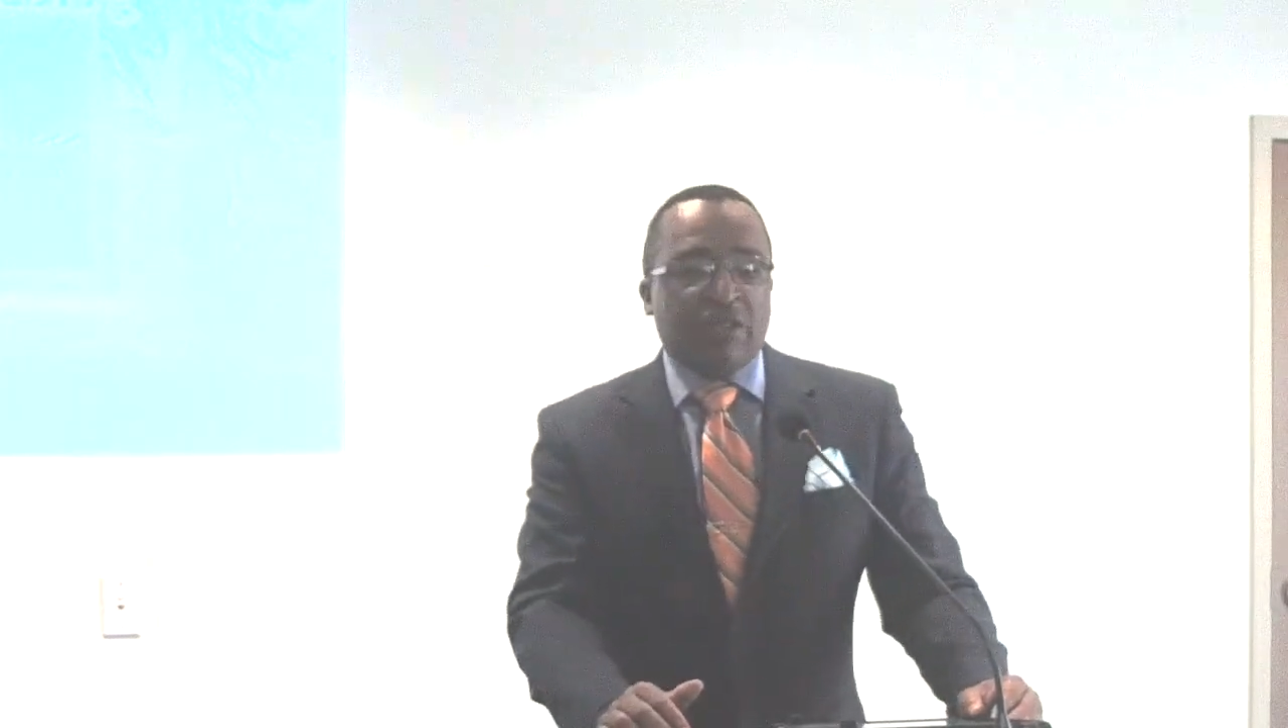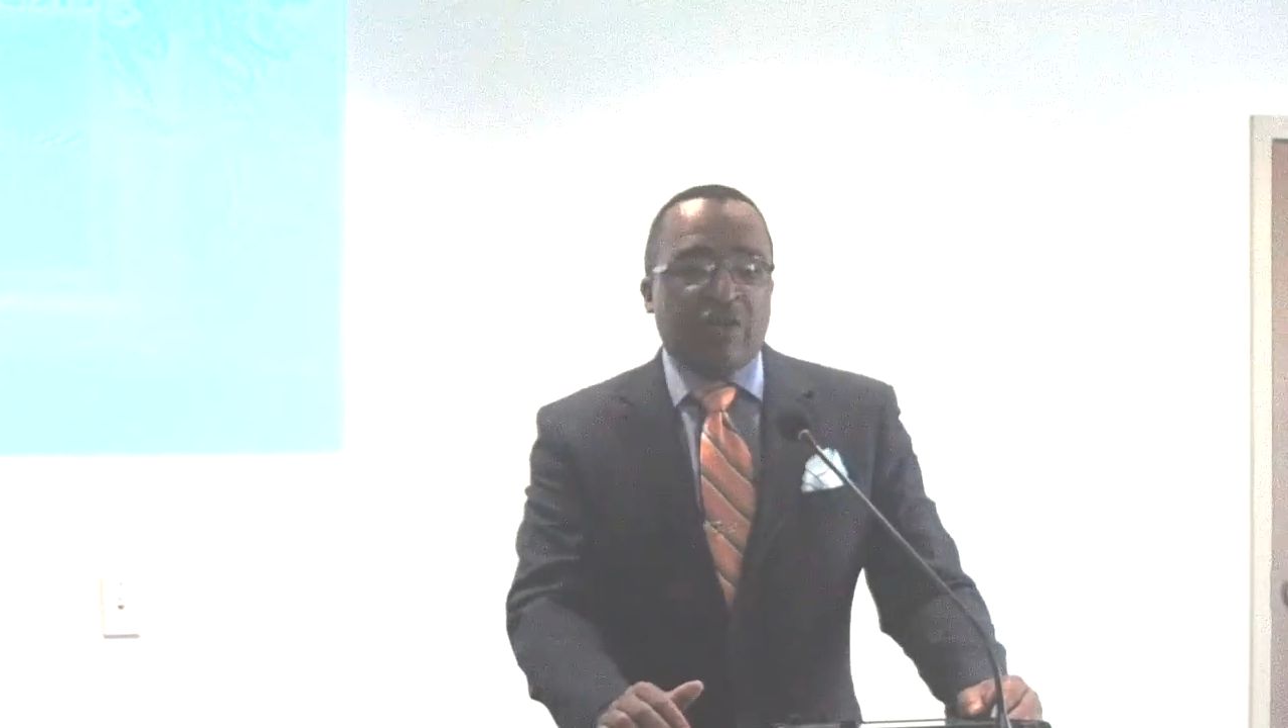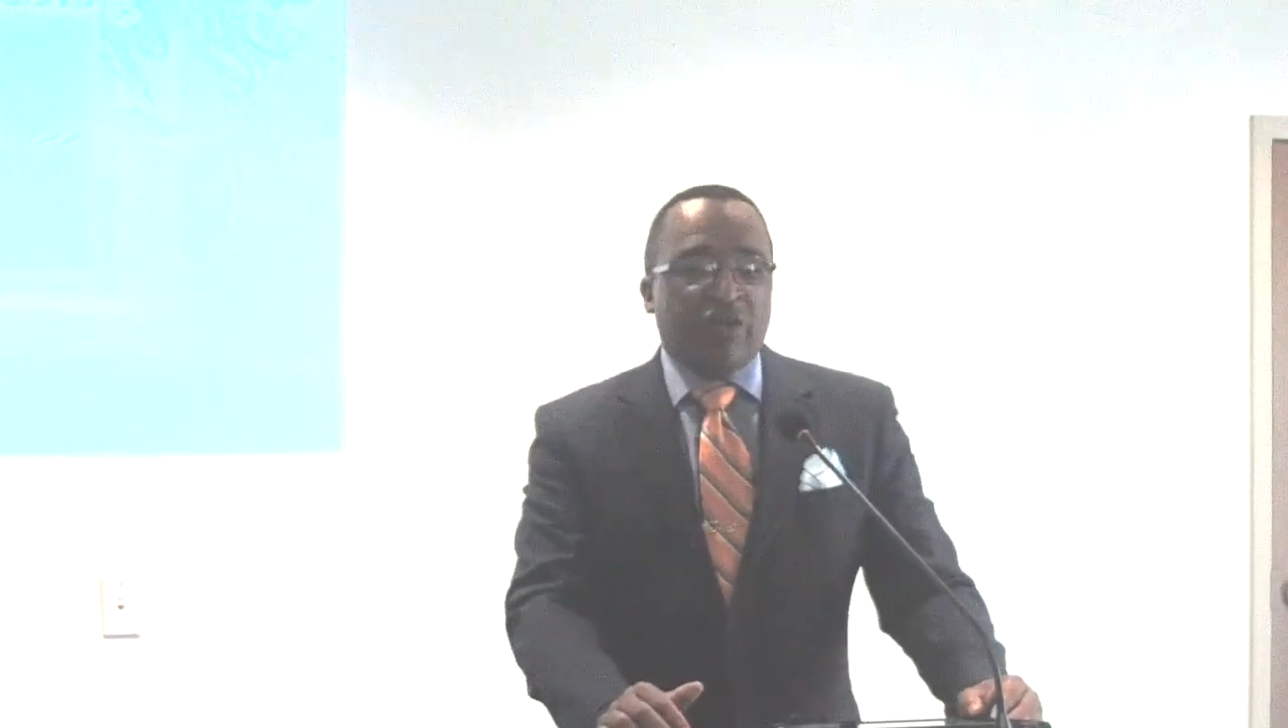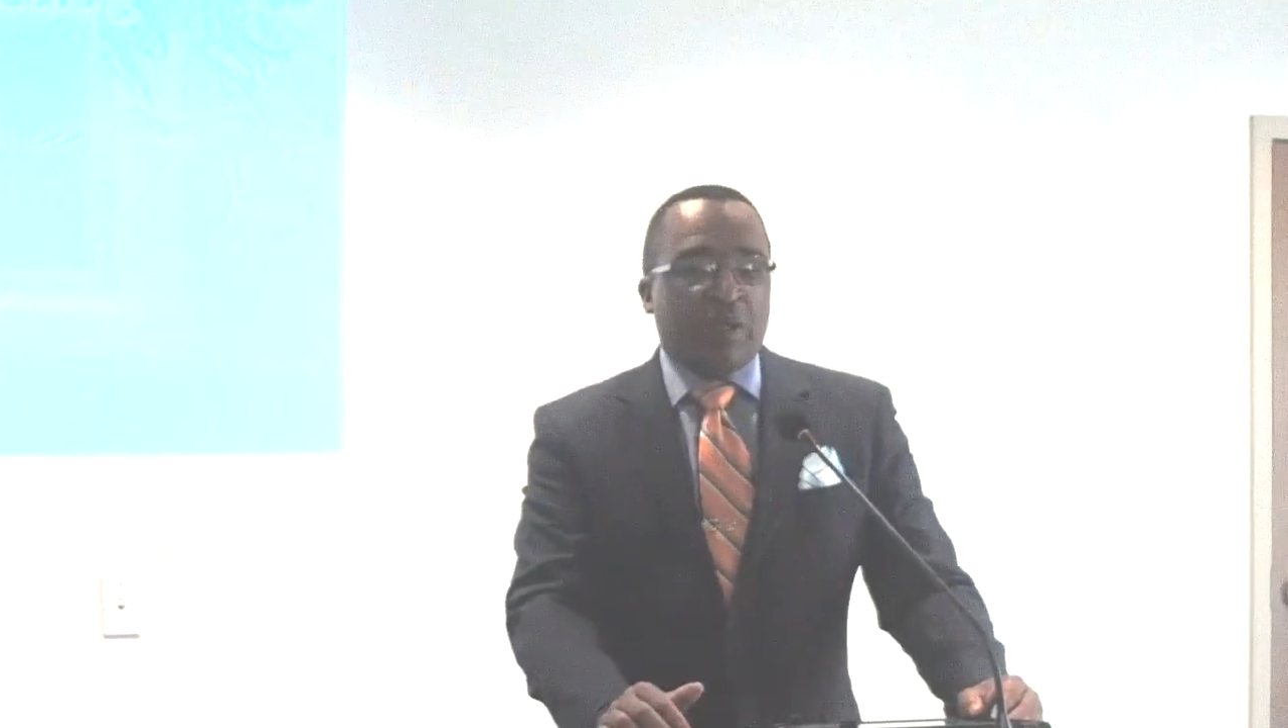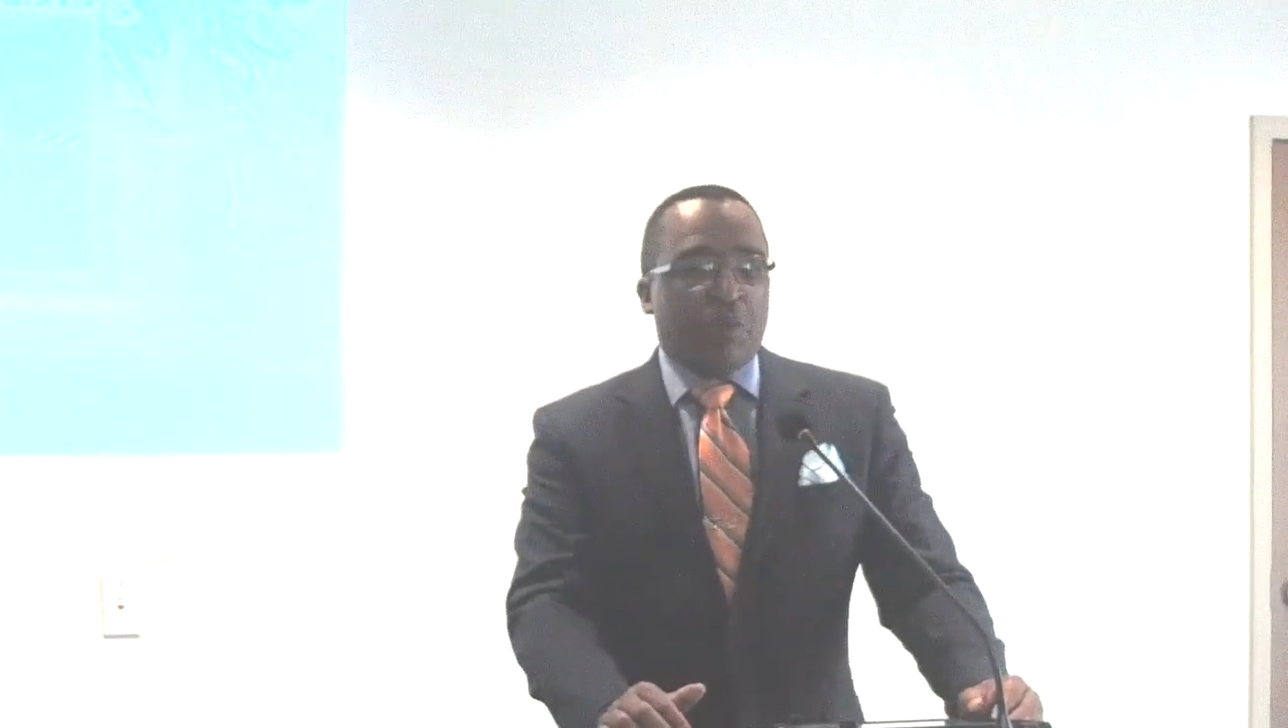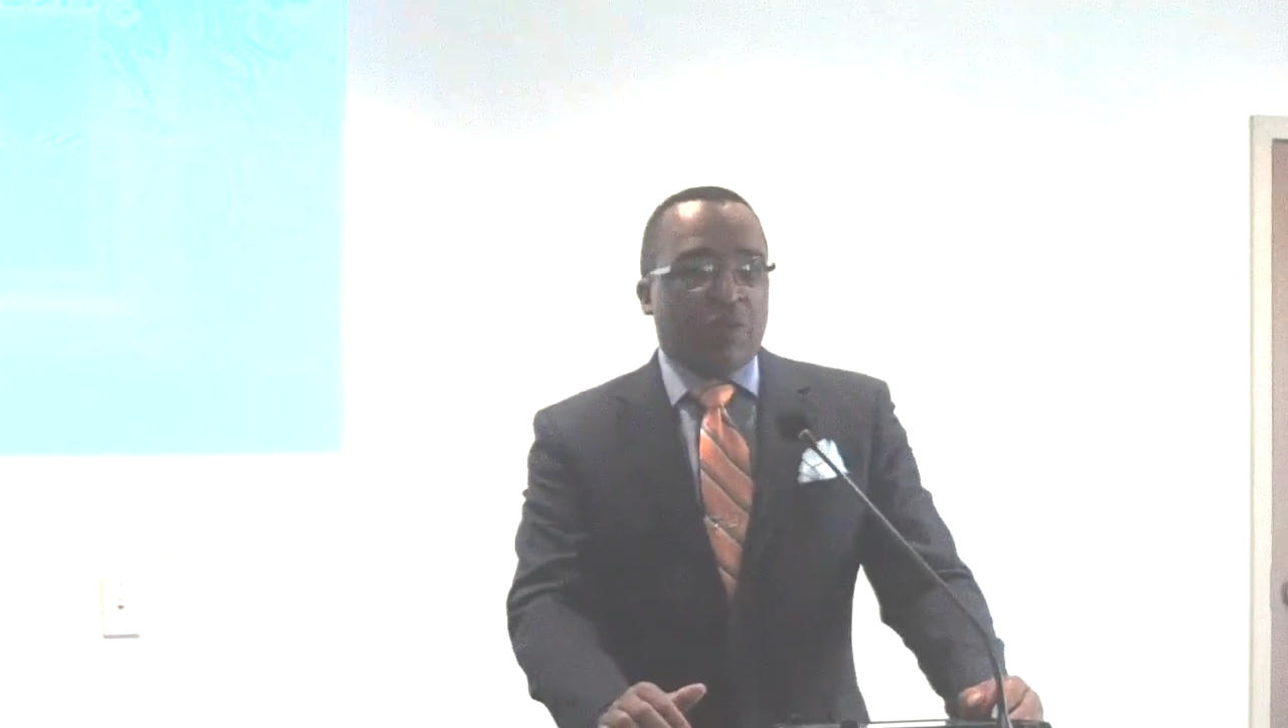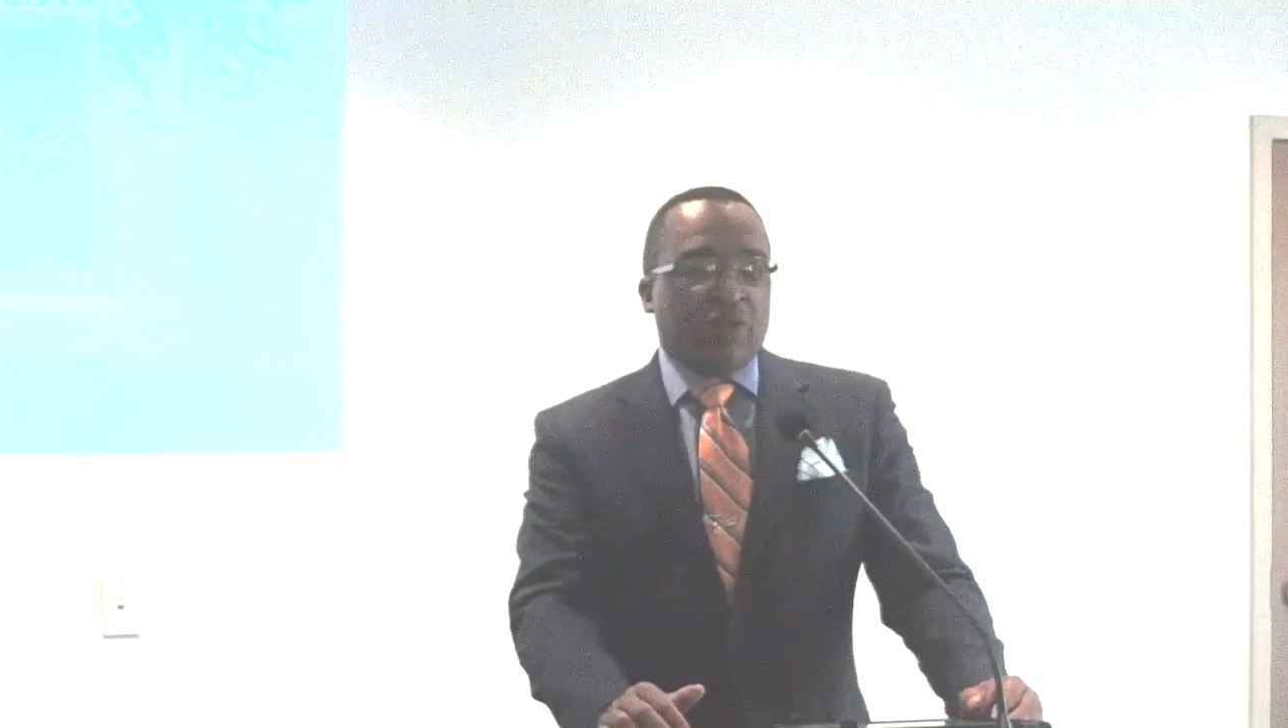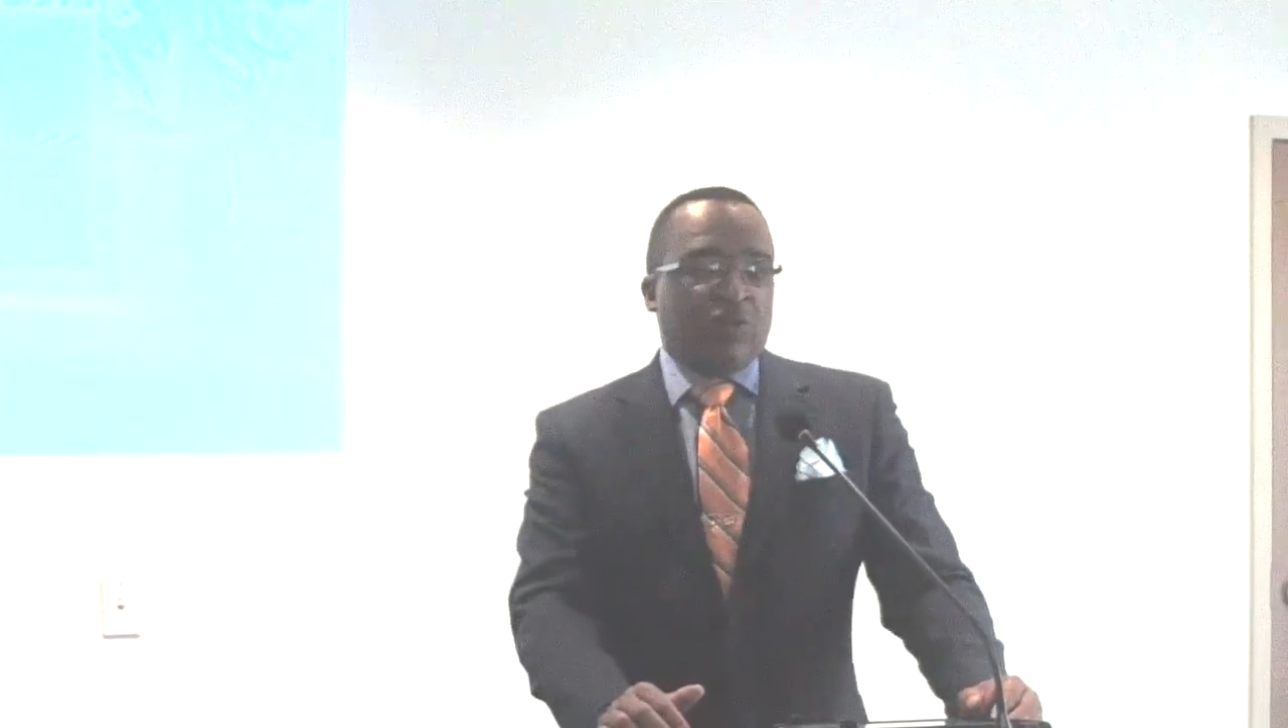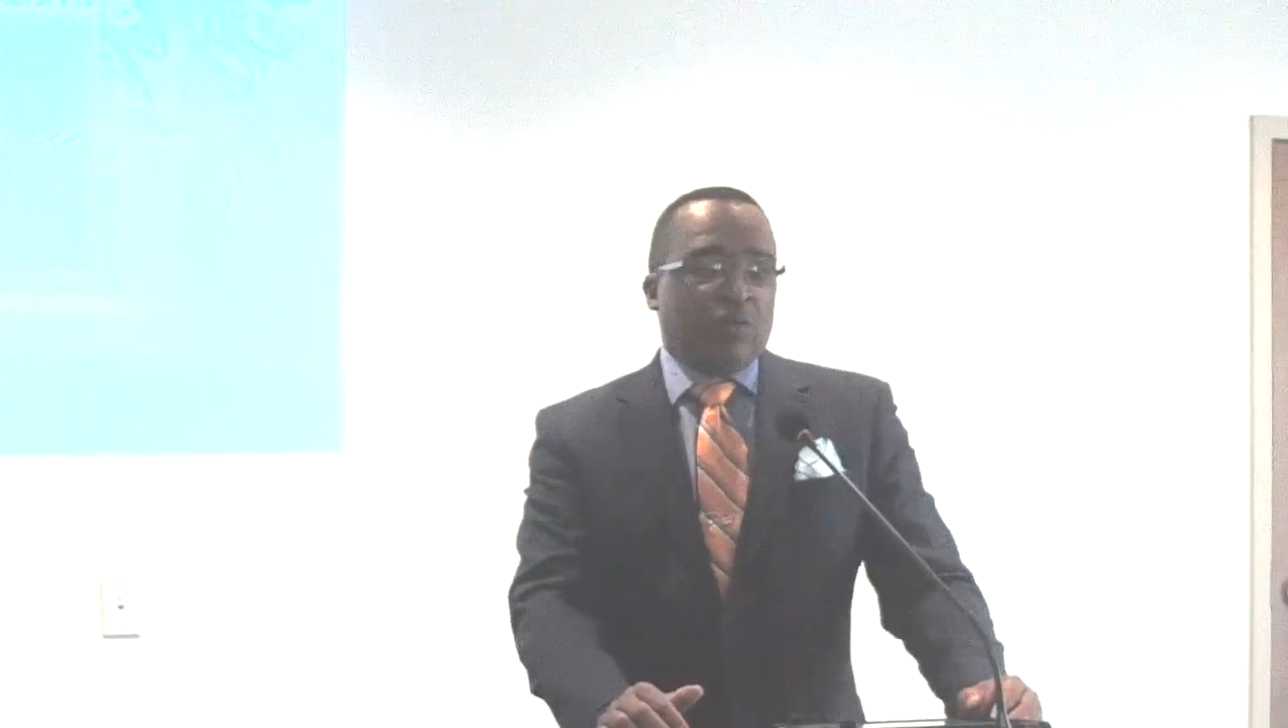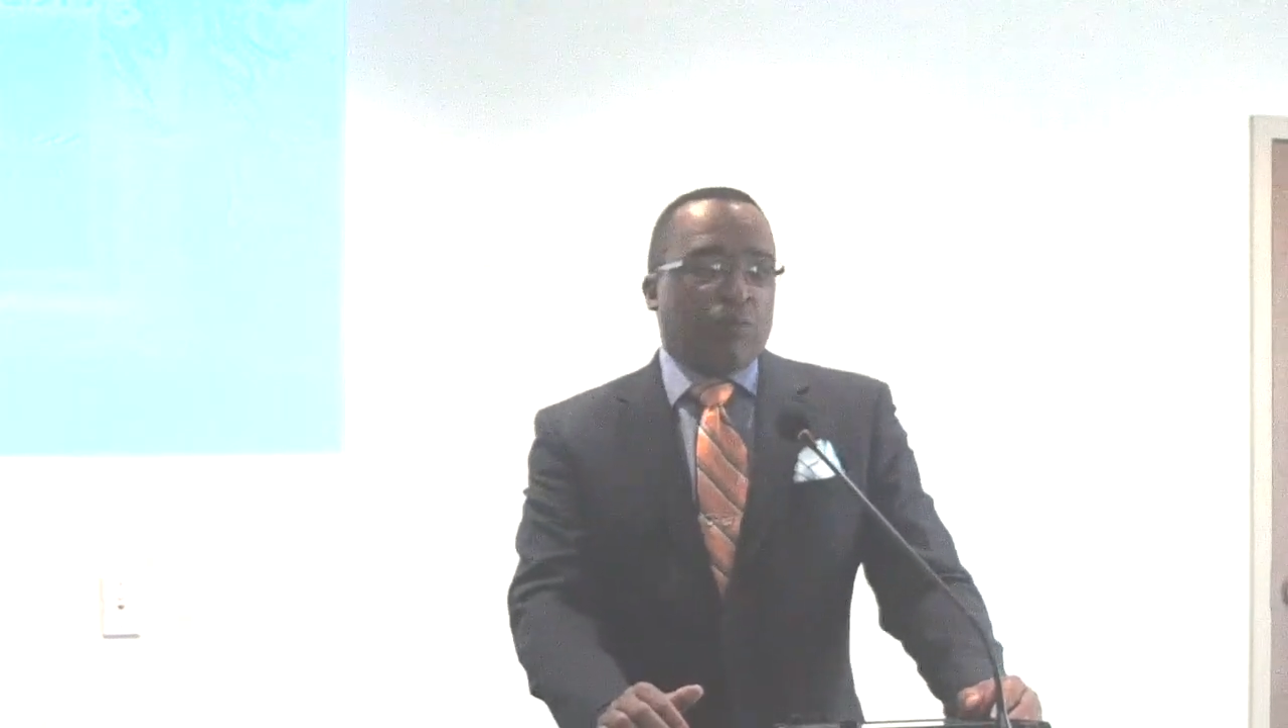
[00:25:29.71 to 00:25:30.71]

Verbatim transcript: to even come up with the